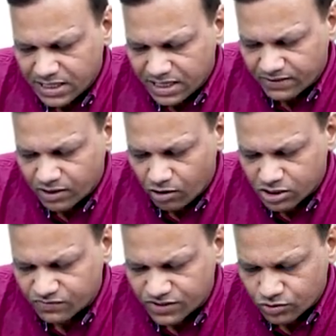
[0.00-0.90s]
that will
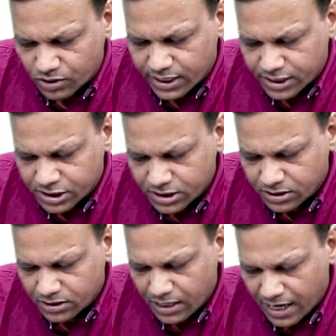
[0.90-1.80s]
cause
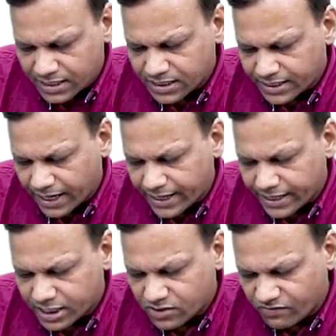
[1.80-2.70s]
vasodilation, and they
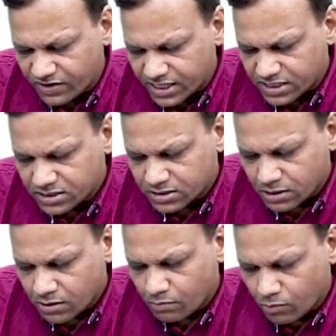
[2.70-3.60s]
dilate veins
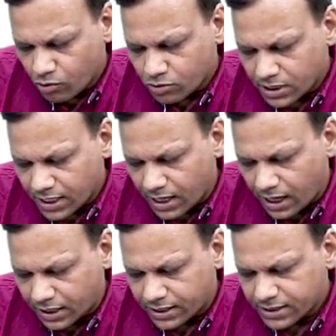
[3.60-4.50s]
more than
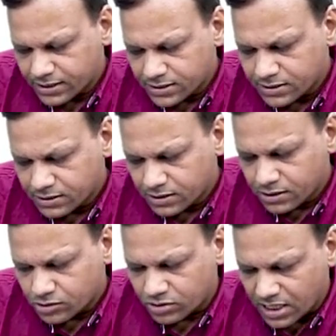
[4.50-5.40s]
arteries.
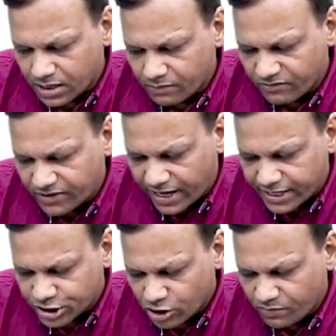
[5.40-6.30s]
So the
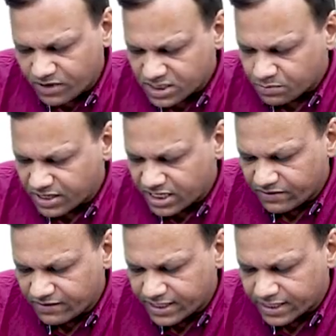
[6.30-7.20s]
dilation of veins
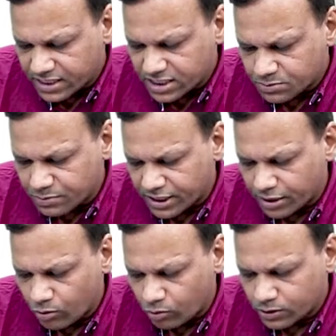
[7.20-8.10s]
mainly will decrease
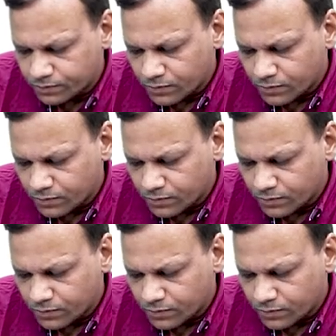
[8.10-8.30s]
preload.